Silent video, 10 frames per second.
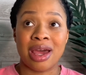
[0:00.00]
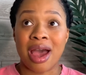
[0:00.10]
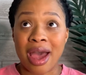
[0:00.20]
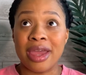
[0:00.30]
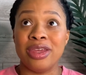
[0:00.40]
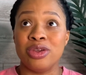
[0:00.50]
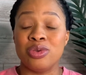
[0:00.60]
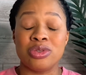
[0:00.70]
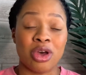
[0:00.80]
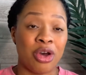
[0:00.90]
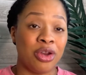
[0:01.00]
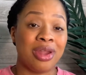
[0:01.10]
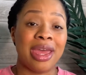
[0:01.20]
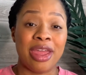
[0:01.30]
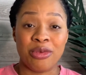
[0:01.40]
I use on
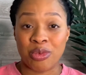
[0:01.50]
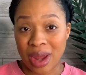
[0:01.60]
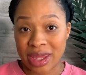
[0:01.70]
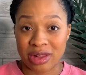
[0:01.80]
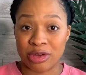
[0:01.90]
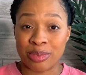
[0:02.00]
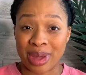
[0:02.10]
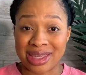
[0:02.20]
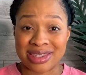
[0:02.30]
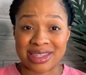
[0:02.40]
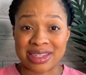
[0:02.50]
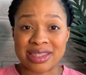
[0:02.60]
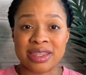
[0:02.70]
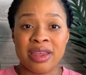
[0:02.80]
a regular basis.